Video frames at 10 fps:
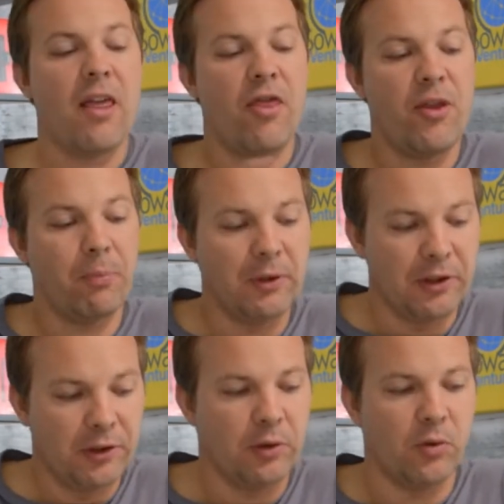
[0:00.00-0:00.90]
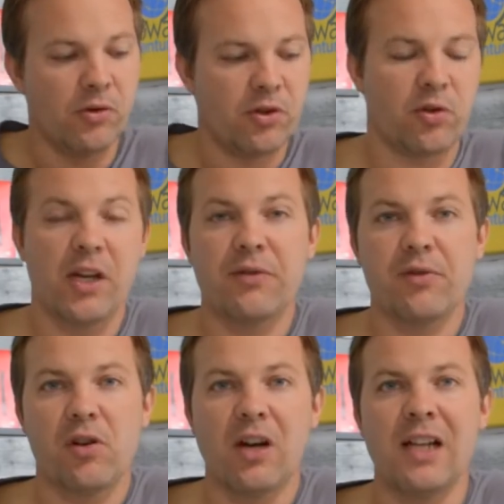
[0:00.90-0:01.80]
The balloons, transfer
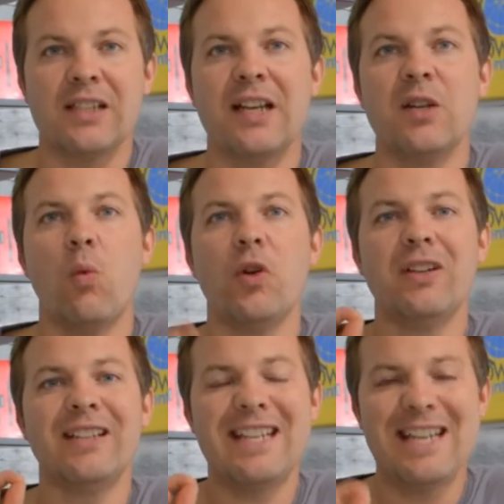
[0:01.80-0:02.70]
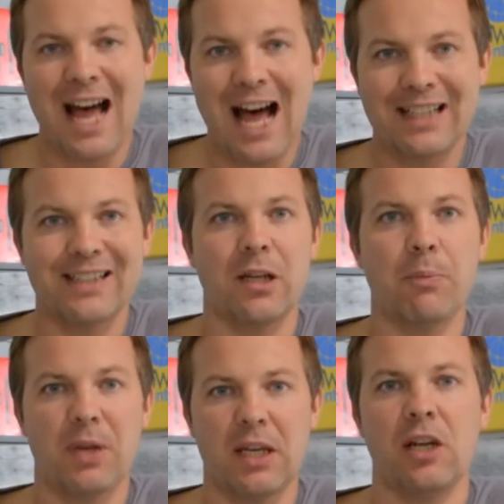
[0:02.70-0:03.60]
your content, will not
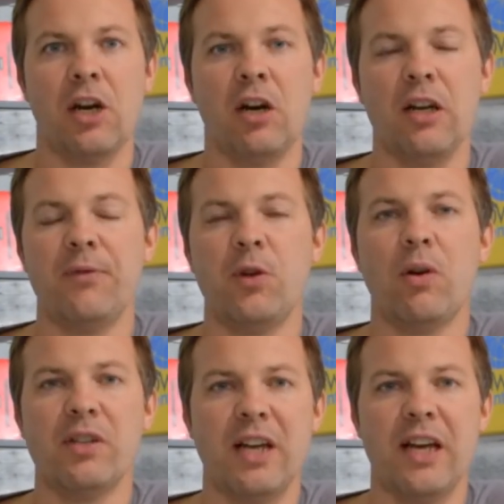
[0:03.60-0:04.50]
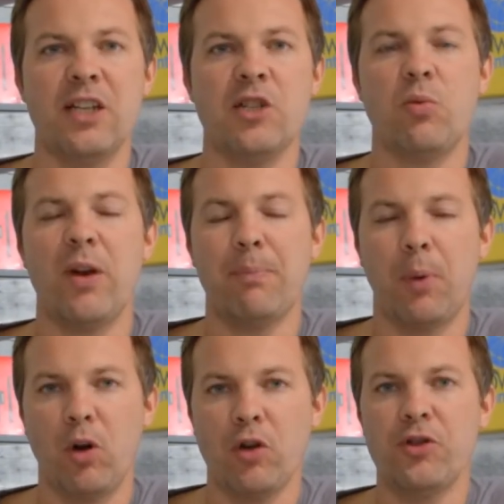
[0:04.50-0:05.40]
appear if you are signed into a
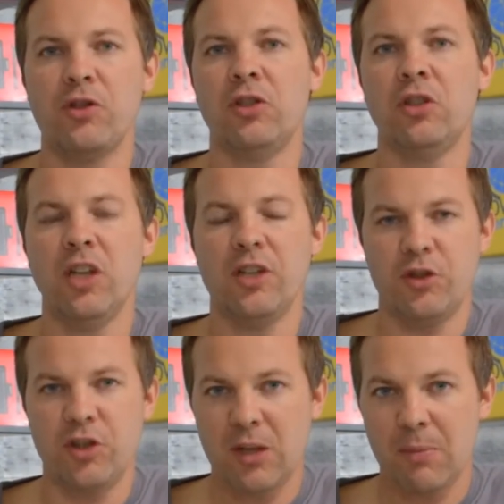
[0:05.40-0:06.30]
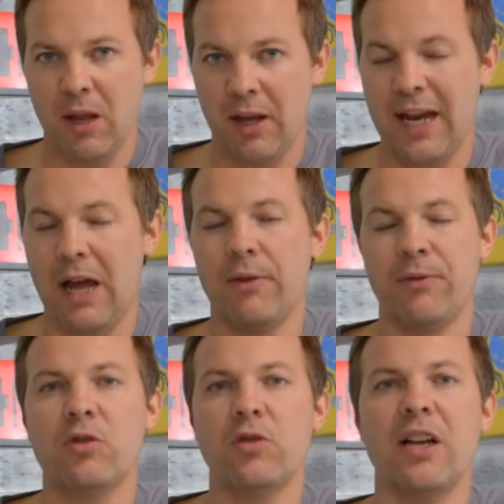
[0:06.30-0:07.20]
personal Gmail account. If
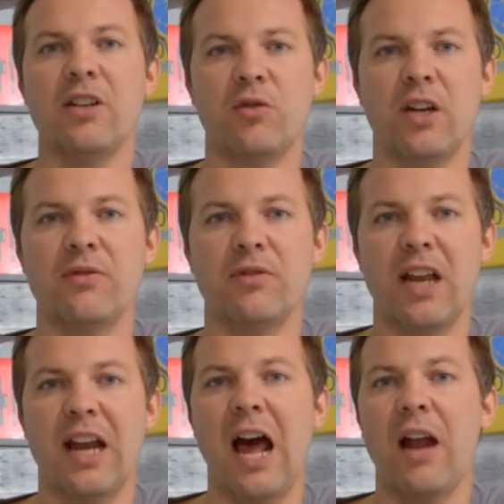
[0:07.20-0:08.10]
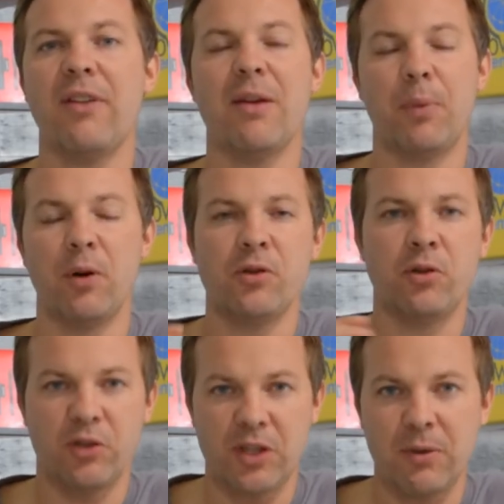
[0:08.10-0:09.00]
you're trying to transfer data out of a personal
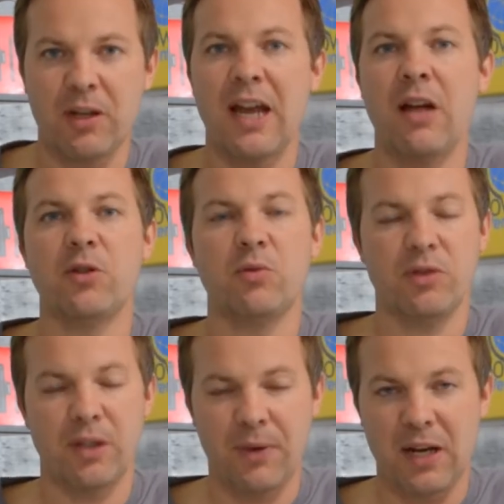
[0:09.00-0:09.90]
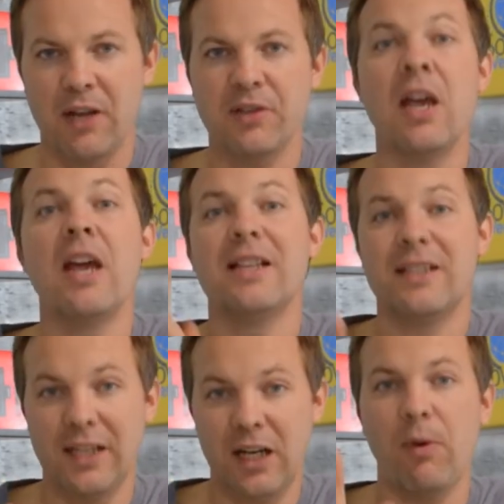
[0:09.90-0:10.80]
Gmail account to something else,
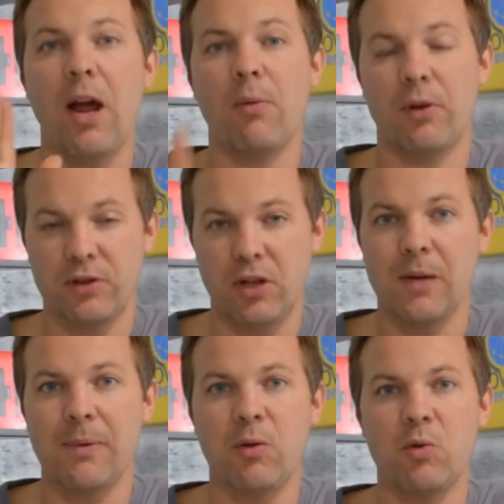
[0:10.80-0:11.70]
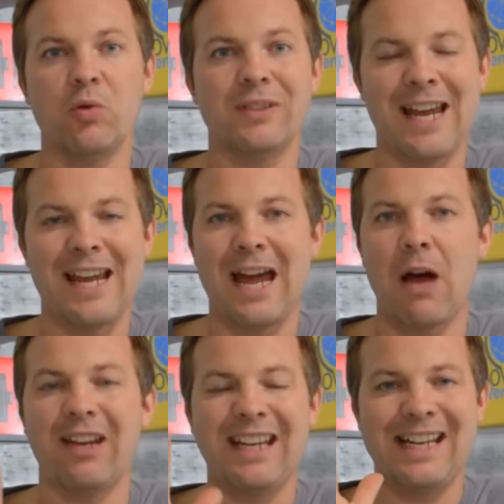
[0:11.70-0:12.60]
stick around. We're going to talk about Google
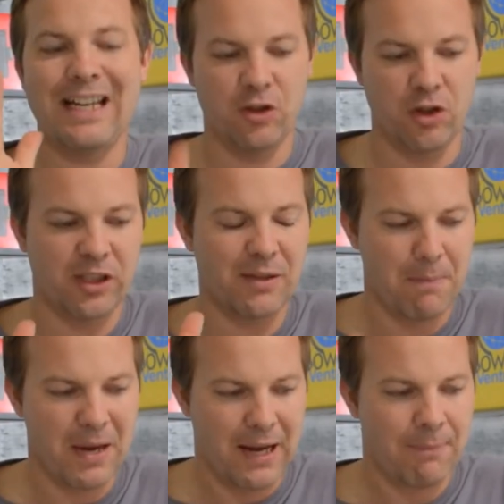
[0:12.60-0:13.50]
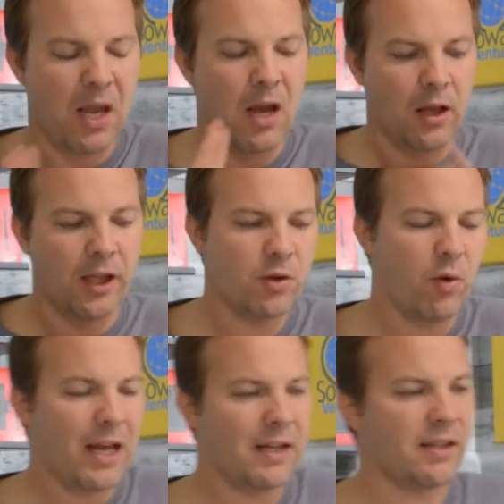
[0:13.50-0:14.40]
Takeout in just a minute. Let's go
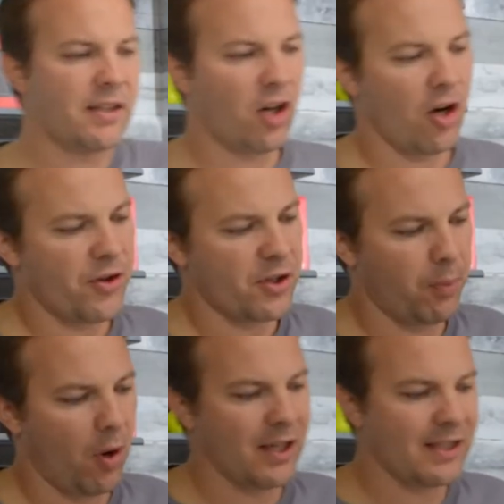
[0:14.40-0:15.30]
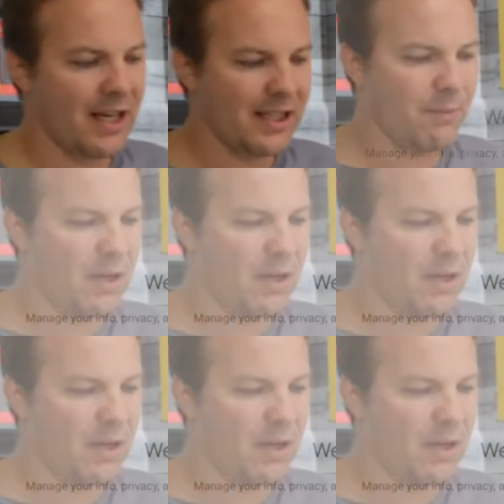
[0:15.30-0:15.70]
ahead and start this process. I'm going